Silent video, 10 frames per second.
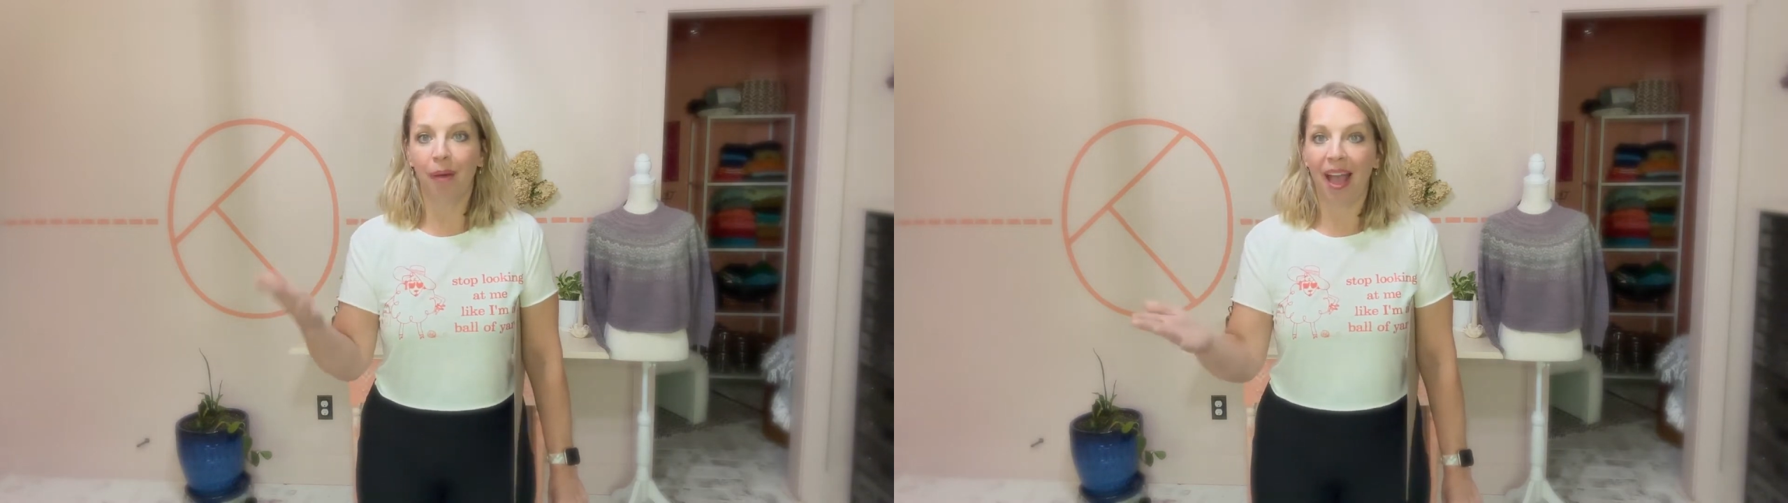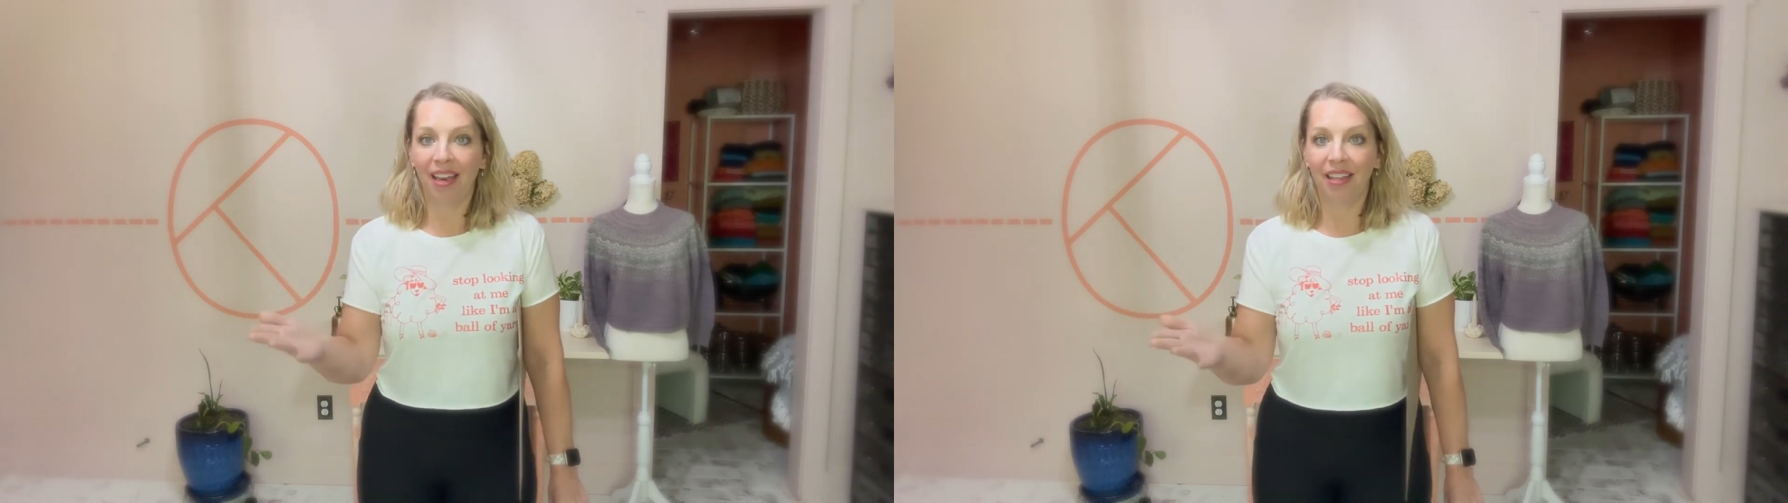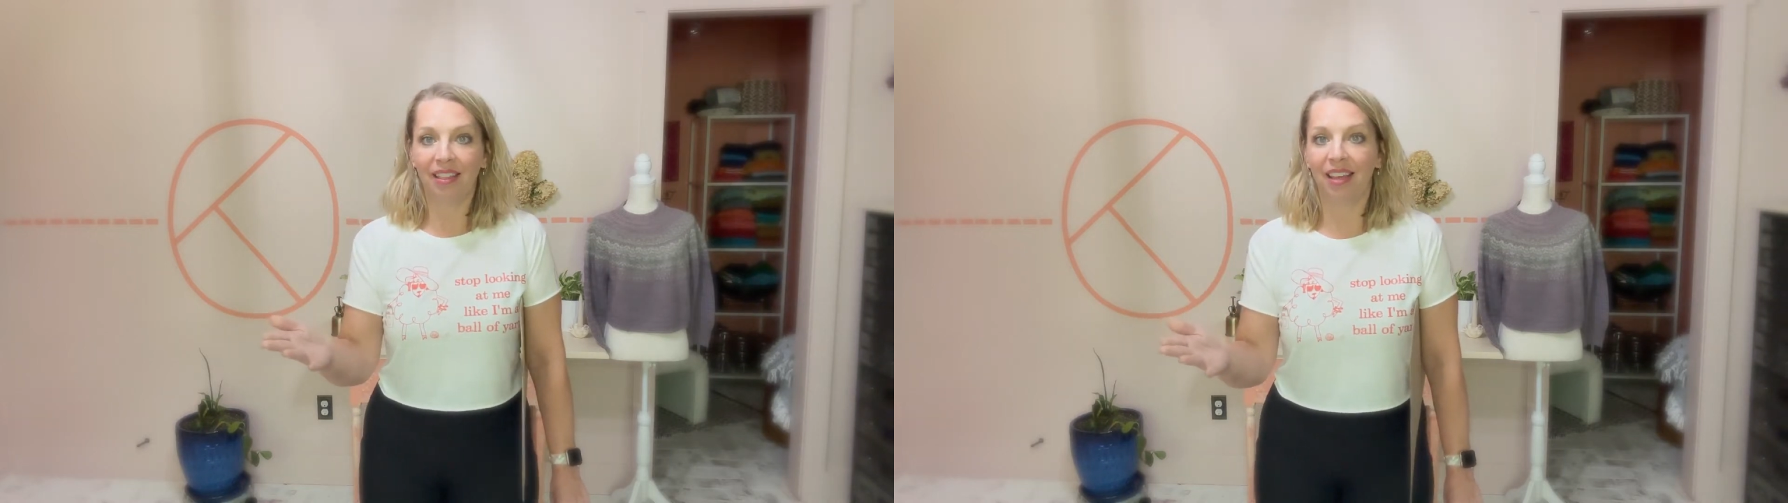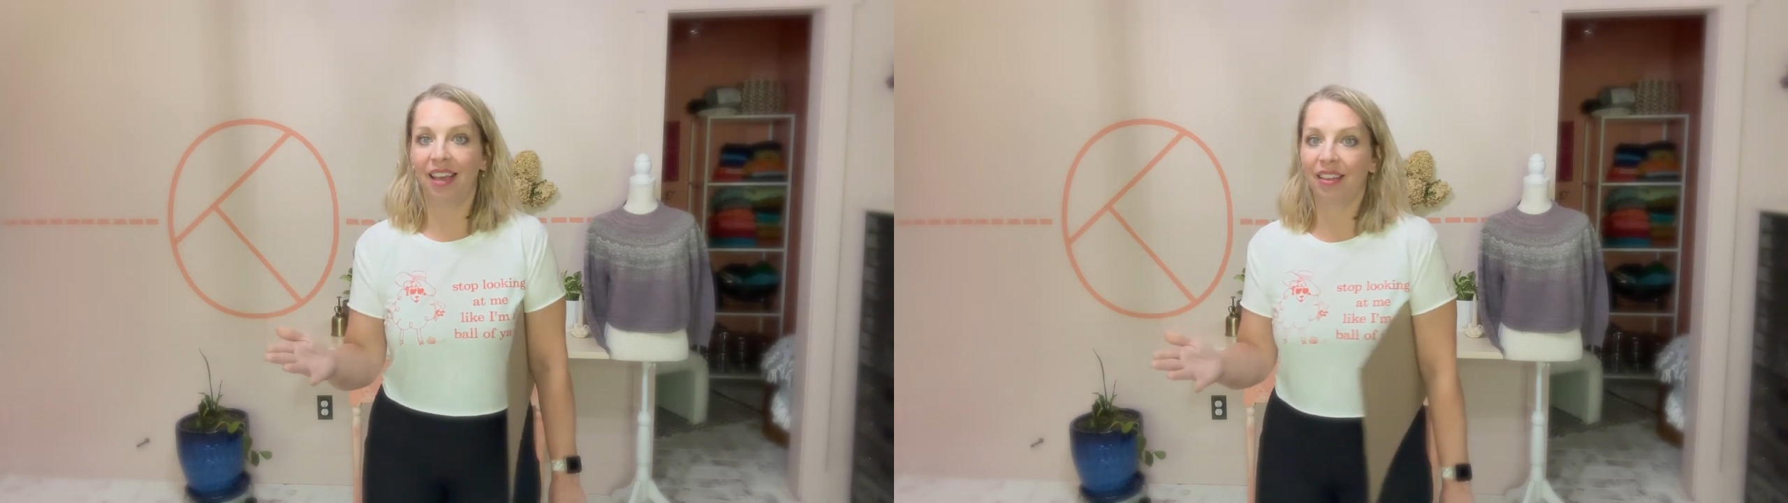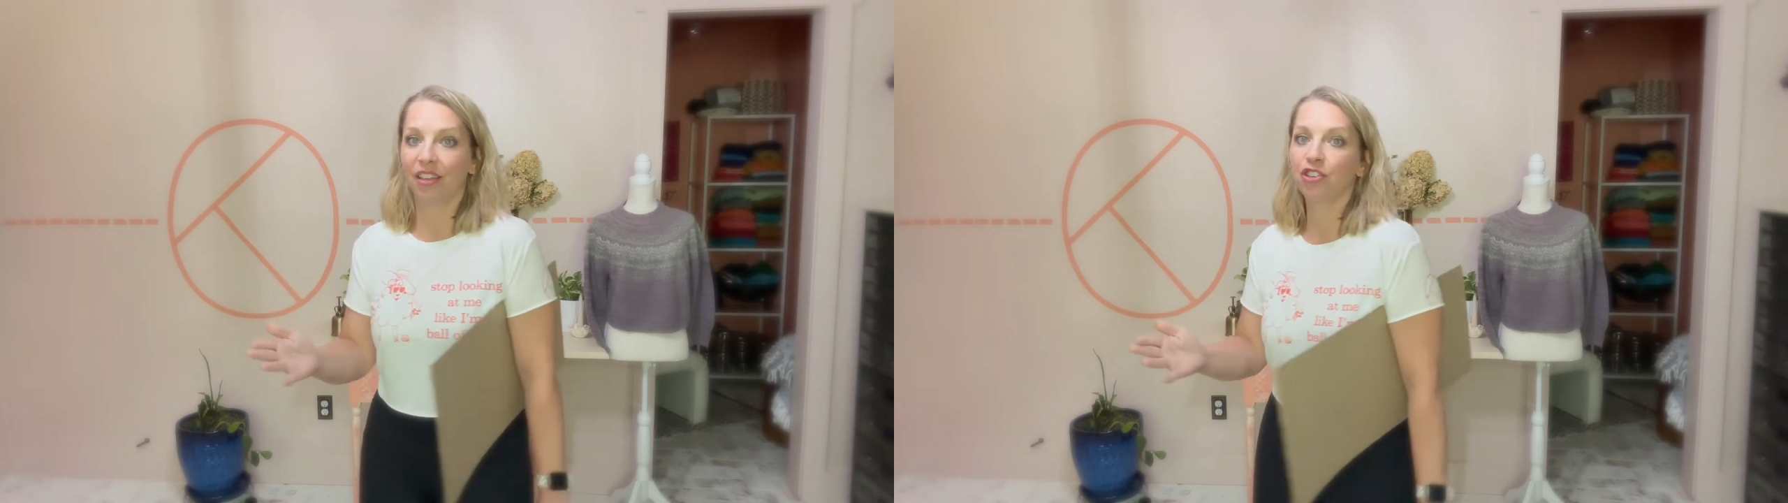
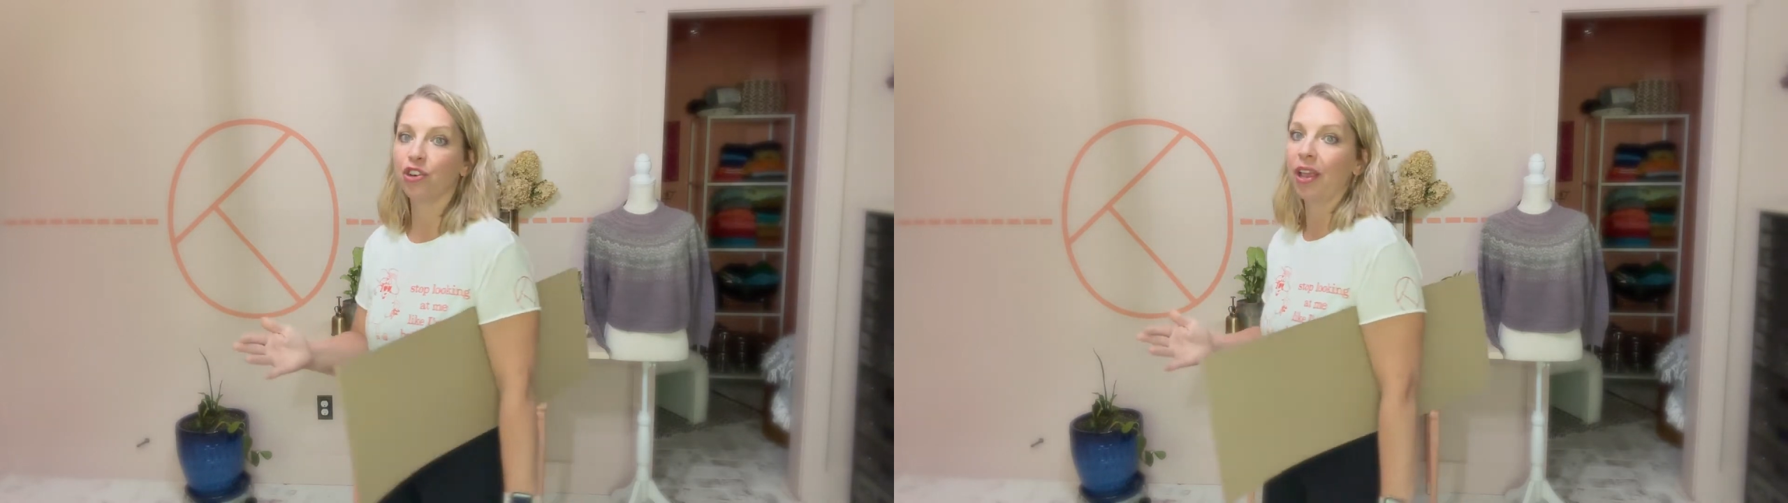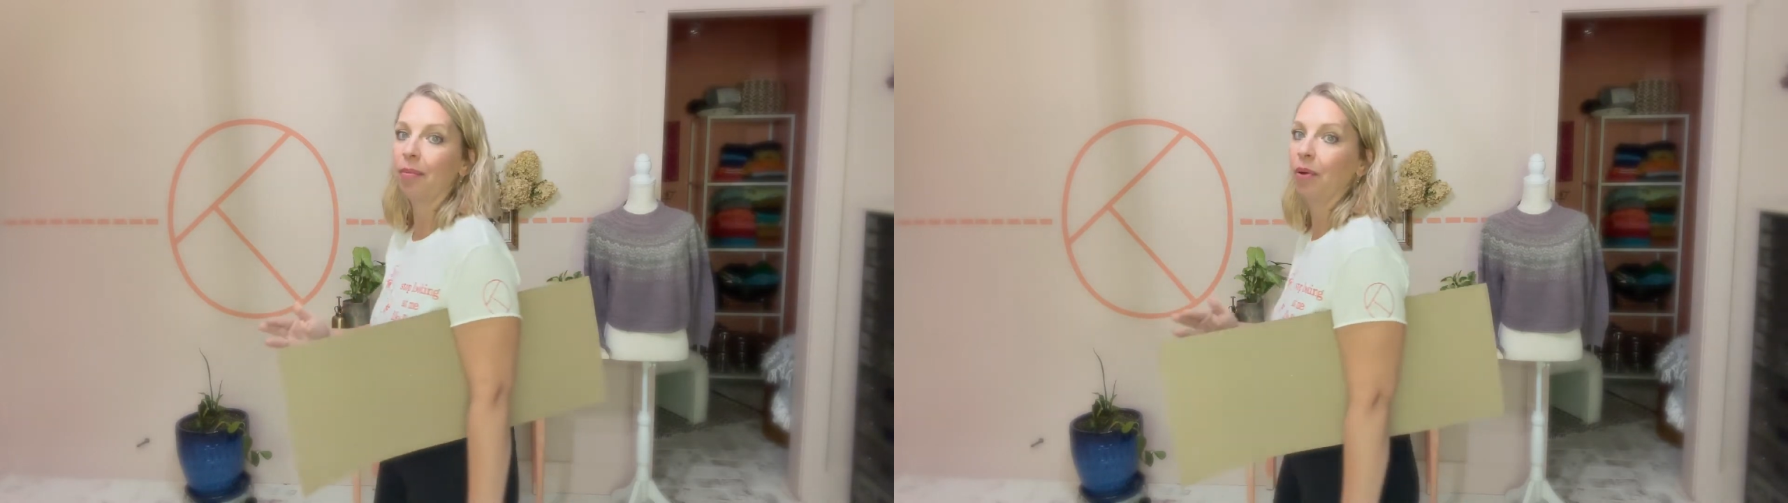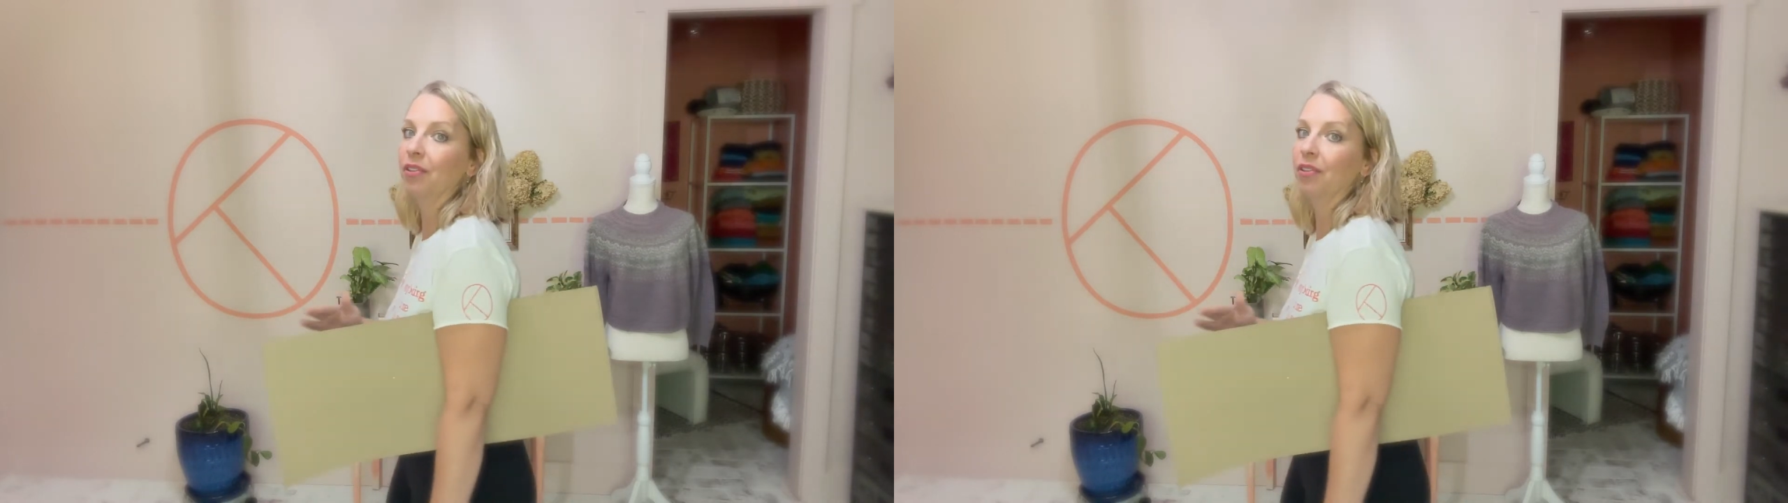anything that you're able